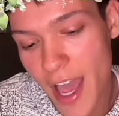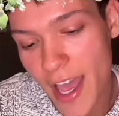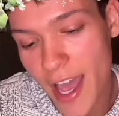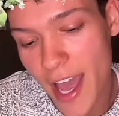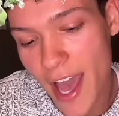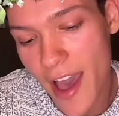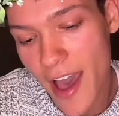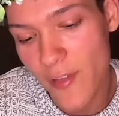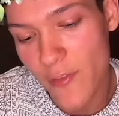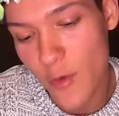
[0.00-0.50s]
I
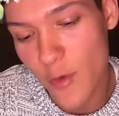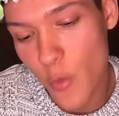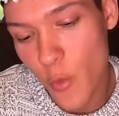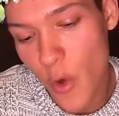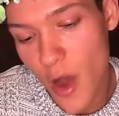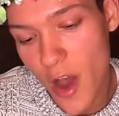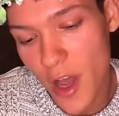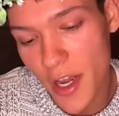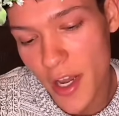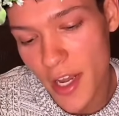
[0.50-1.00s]
have
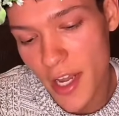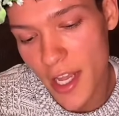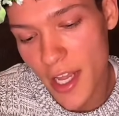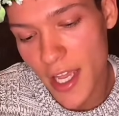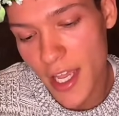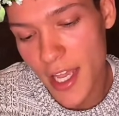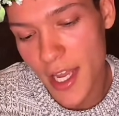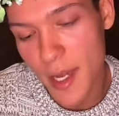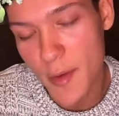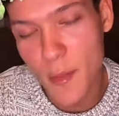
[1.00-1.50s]

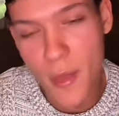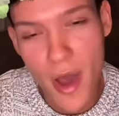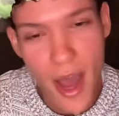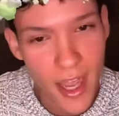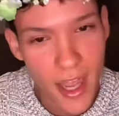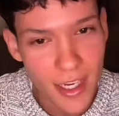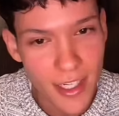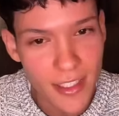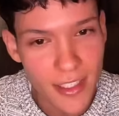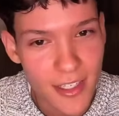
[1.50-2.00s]
one in
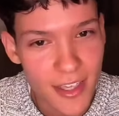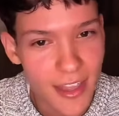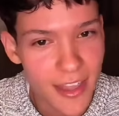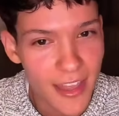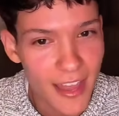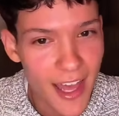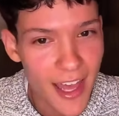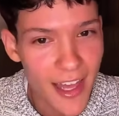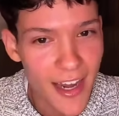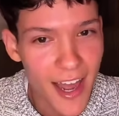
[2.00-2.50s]

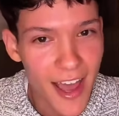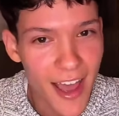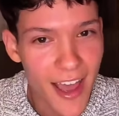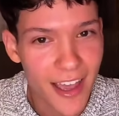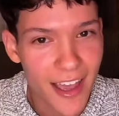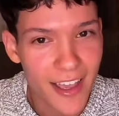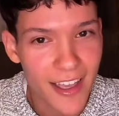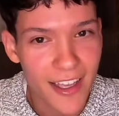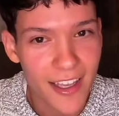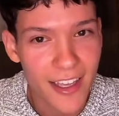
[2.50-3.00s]
mind that
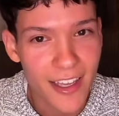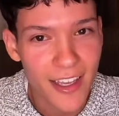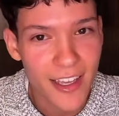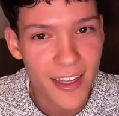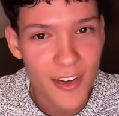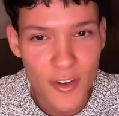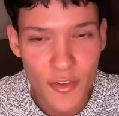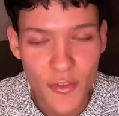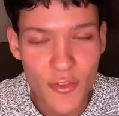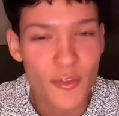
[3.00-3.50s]
I
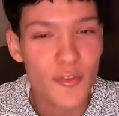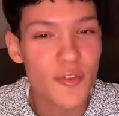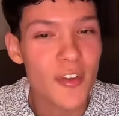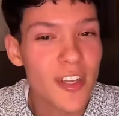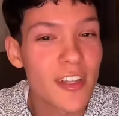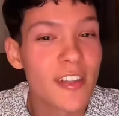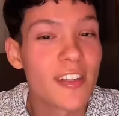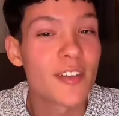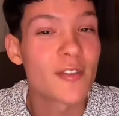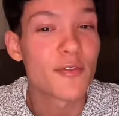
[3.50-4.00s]

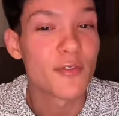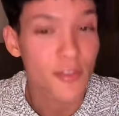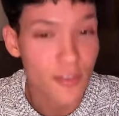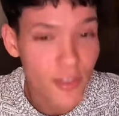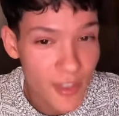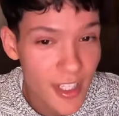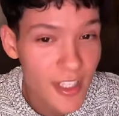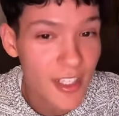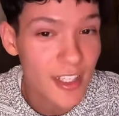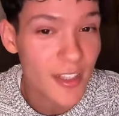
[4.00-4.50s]
really,
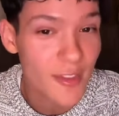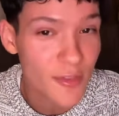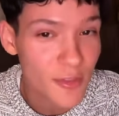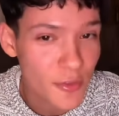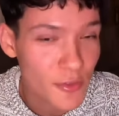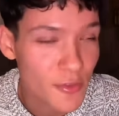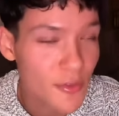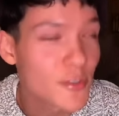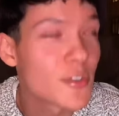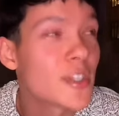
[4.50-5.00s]
really,
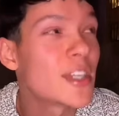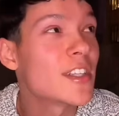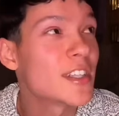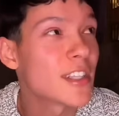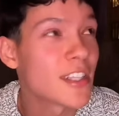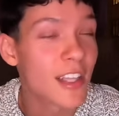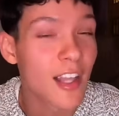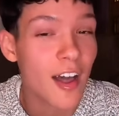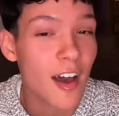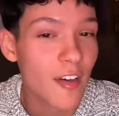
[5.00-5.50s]

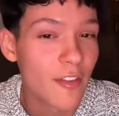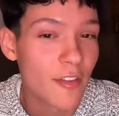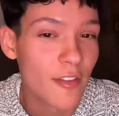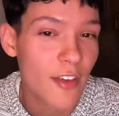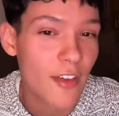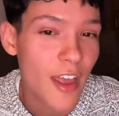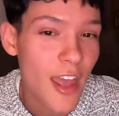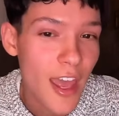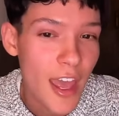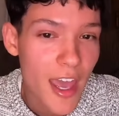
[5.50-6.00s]
really
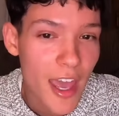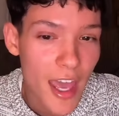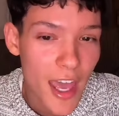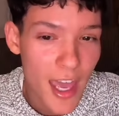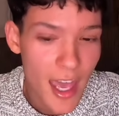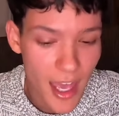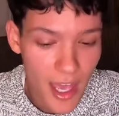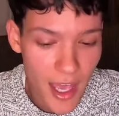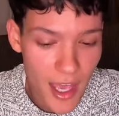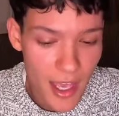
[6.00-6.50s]
love.
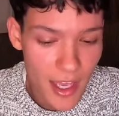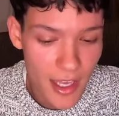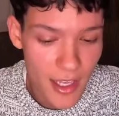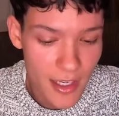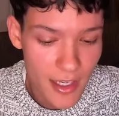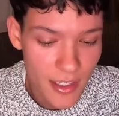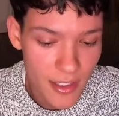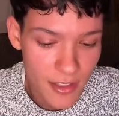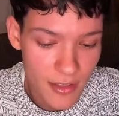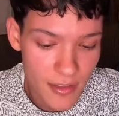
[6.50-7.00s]

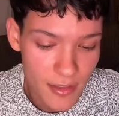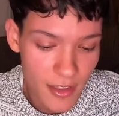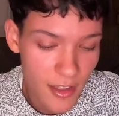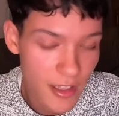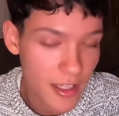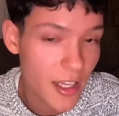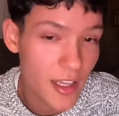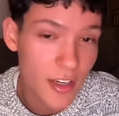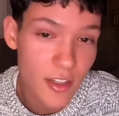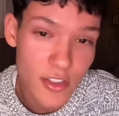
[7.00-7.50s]
And
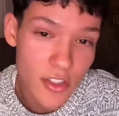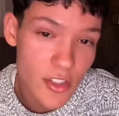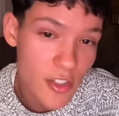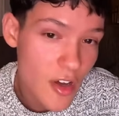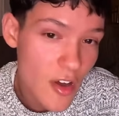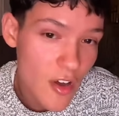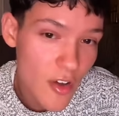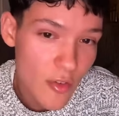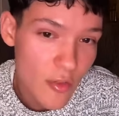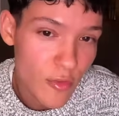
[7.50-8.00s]
let
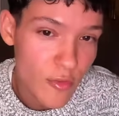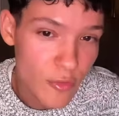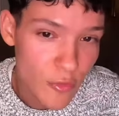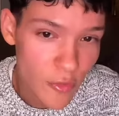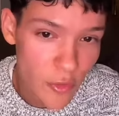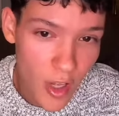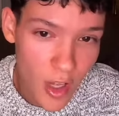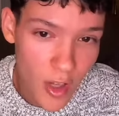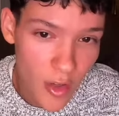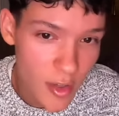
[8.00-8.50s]
us
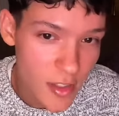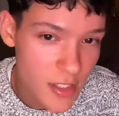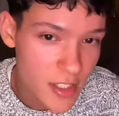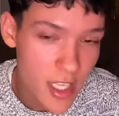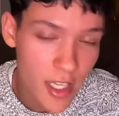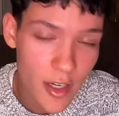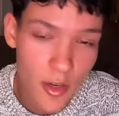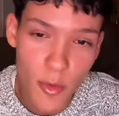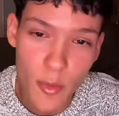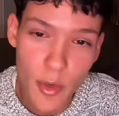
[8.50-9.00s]
know. Follow
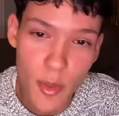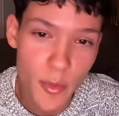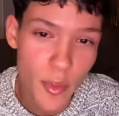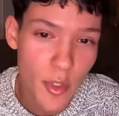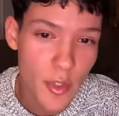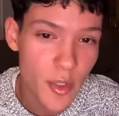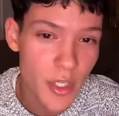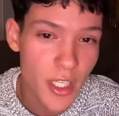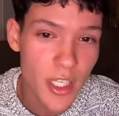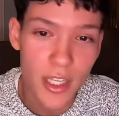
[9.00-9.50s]
us at
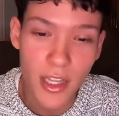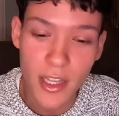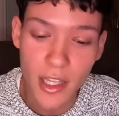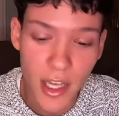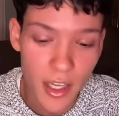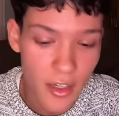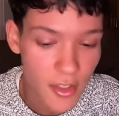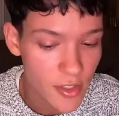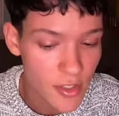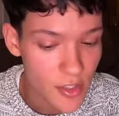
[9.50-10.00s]
Omar Beauty.
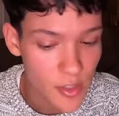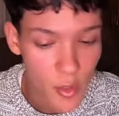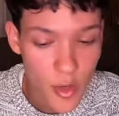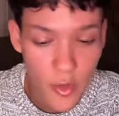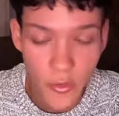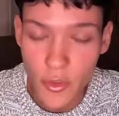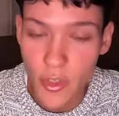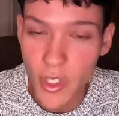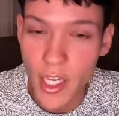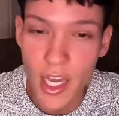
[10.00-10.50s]
Let us
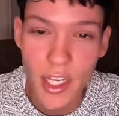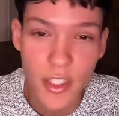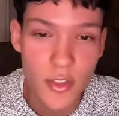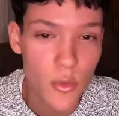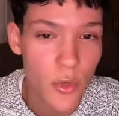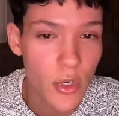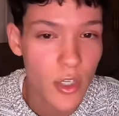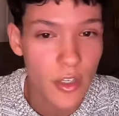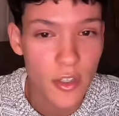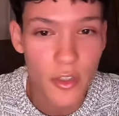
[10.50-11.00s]
know if you
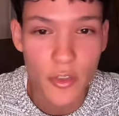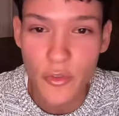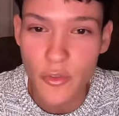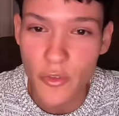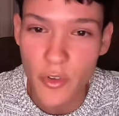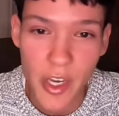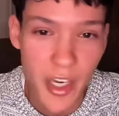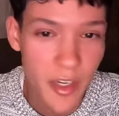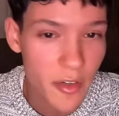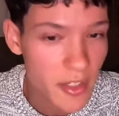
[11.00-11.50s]
guys want a
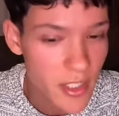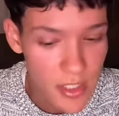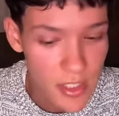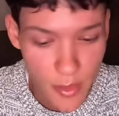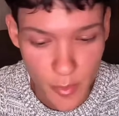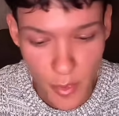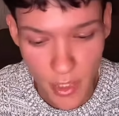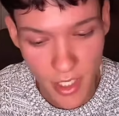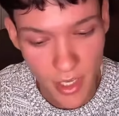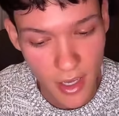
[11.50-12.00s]
new
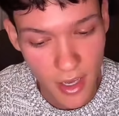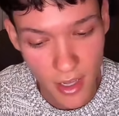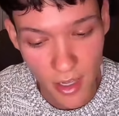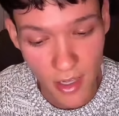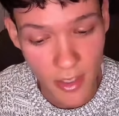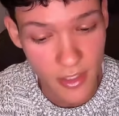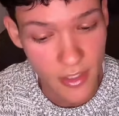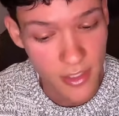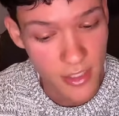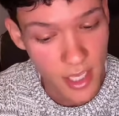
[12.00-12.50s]
fragrance,
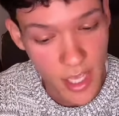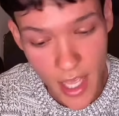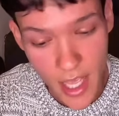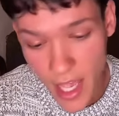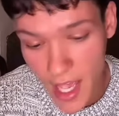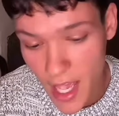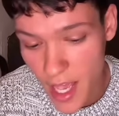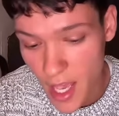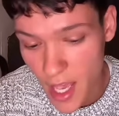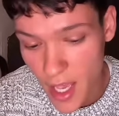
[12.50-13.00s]
because